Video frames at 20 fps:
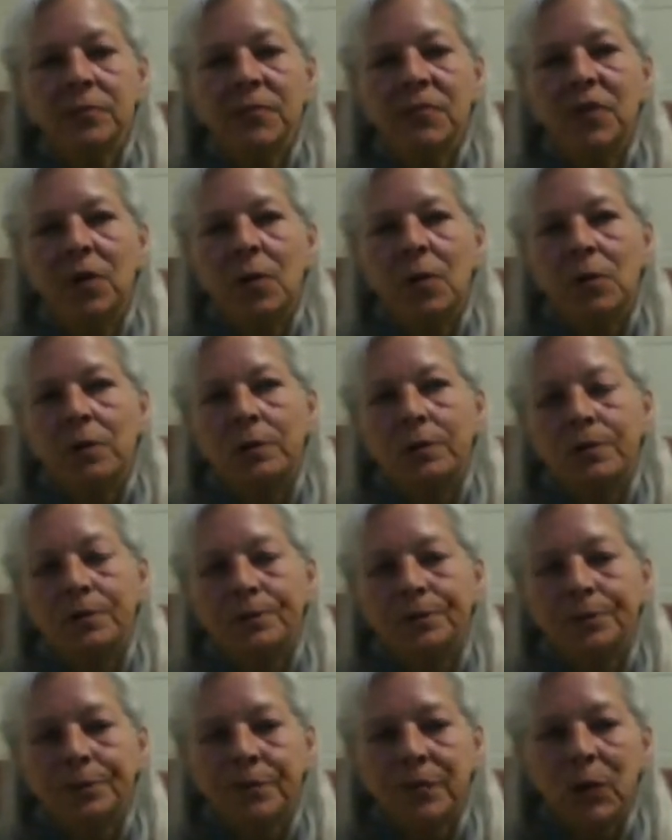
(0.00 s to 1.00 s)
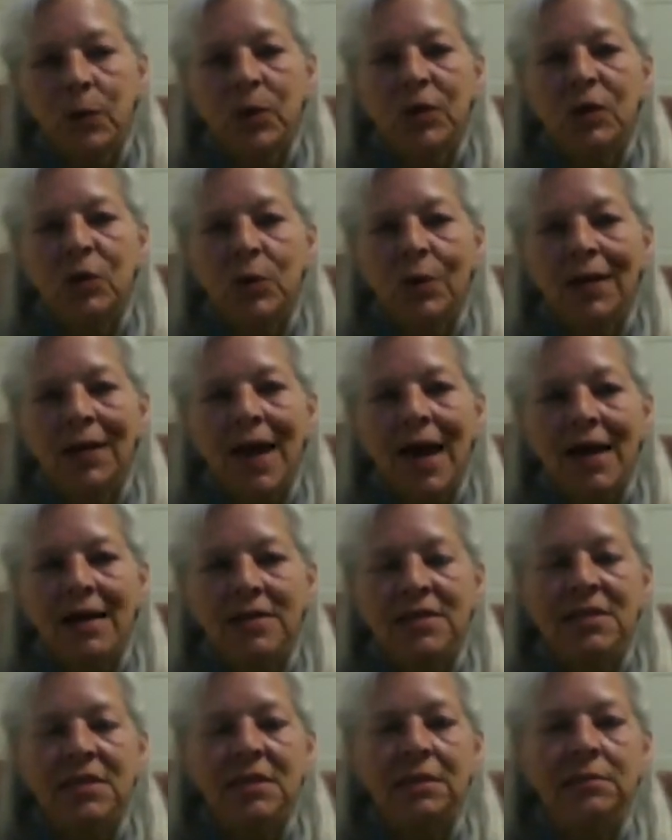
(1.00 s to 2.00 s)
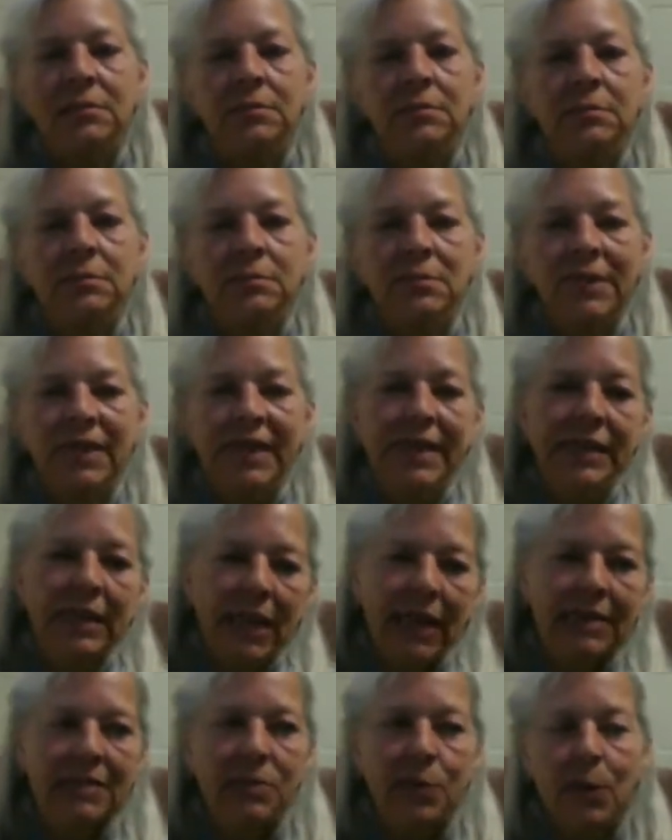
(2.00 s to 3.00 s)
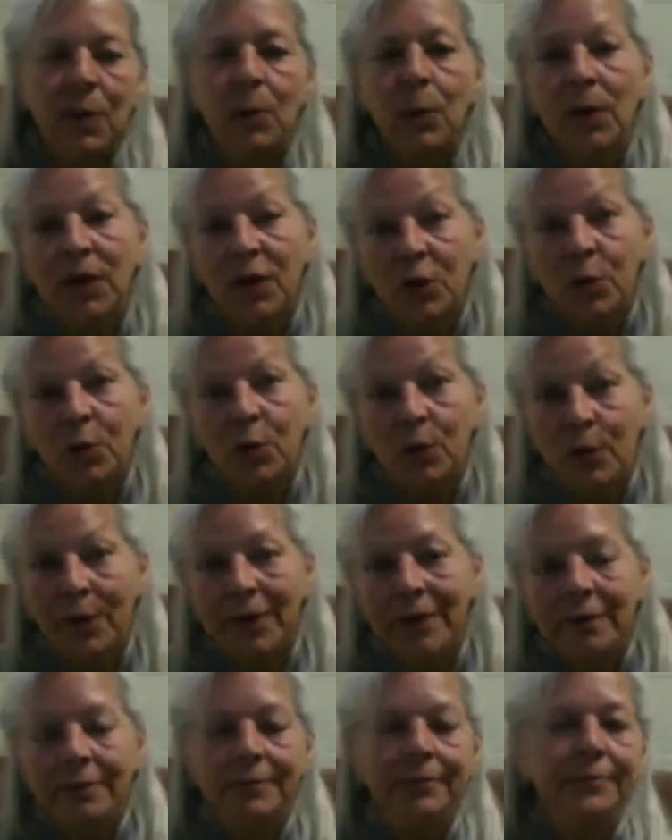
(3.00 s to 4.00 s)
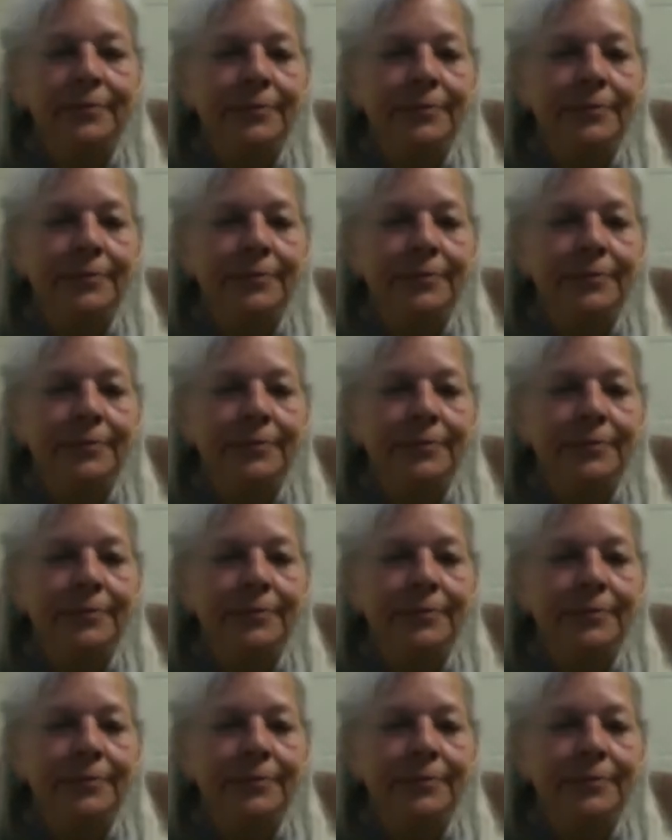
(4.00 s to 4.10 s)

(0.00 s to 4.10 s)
So we do it less and eat less when we do it.